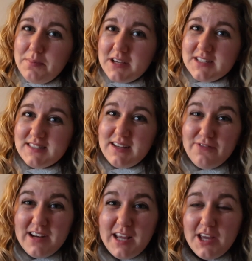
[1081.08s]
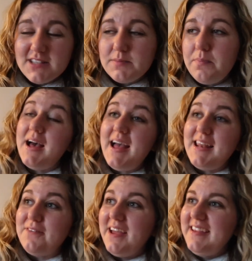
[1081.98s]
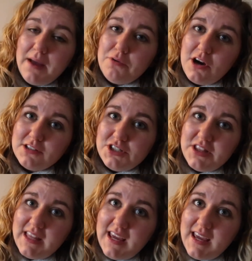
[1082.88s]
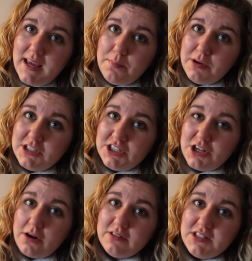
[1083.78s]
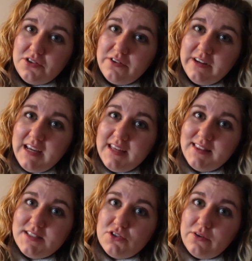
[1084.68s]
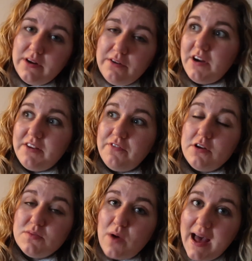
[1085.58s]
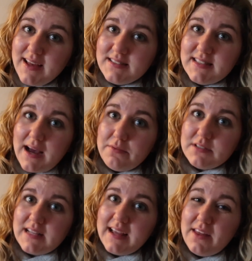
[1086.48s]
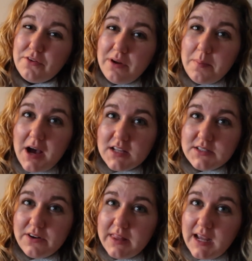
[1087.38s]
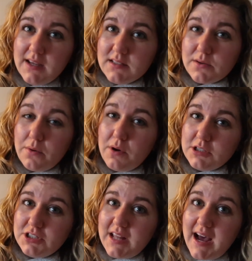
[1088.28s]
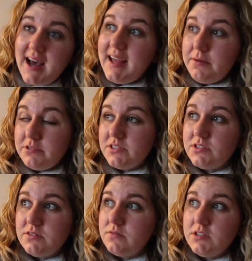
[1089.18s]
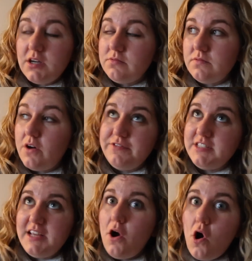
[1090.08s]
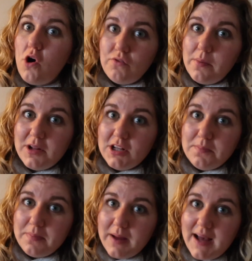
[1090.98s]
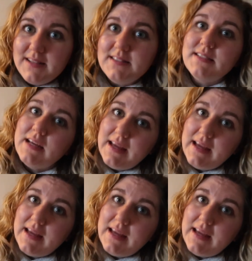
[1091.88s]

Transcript: because it really hurts. But anyway, I watched the British Horror Story, the story of Fred and Rose West. That was like a 3-parter, I think. So I watched that. It was obviously horrible, but